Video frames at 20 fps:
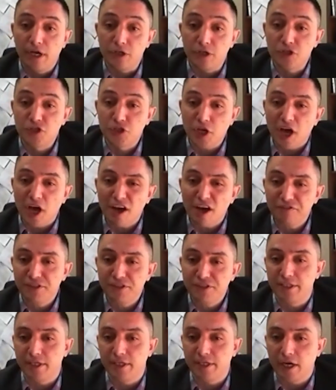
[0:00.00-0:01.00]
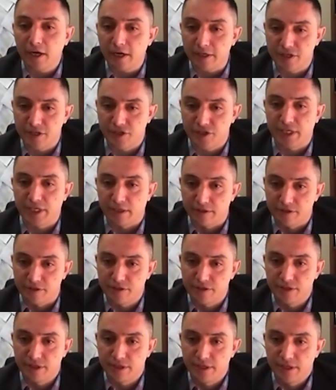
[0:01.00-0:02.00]
soft and hard
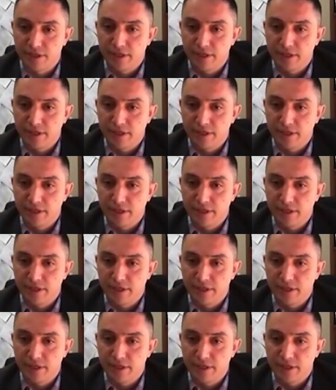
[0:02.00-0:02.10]
skills.